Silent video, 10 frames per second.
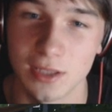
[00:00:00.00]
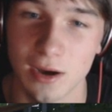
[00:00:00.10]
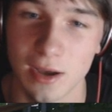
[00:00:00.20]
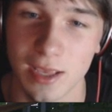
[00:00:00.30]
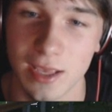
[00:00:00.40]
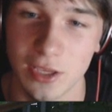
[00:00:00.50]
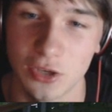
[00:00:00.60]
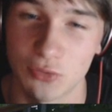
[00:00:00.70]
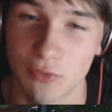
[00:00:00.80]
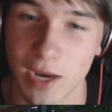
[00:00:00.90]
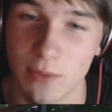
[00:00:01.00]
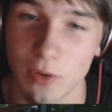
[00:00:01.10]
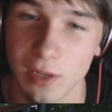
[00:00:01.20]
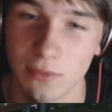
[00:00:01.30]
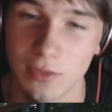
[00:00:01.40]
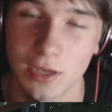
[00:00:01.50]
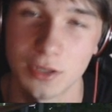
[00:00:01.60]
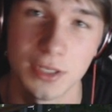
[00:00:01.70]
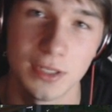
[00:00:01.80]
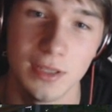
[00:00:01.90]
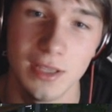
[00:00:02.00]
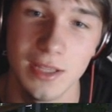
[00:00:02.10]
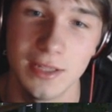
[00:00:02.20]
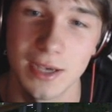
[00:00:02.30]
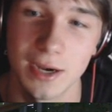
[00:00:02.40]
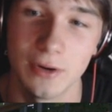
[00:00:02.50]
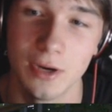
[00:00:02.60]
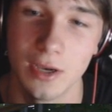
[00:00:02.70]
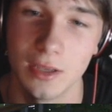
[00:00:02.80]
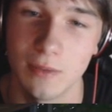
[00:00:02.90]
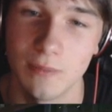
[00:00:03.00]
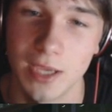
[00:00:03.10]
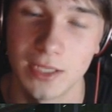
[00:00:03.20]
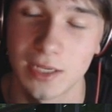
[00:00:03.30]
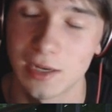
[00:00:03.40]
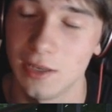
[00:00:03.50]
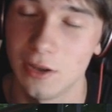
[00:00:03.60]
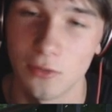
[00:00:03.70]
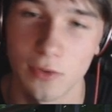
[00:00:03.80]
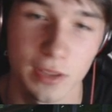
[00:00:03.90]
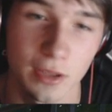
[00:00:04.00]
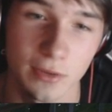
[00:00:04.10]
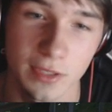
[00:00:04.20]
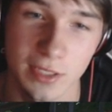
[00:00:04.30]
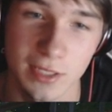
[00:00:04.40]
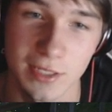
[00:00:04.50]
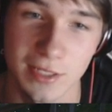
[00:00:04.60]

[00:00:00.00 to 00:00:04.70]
are incredible. Little touches of detail that basically no one notices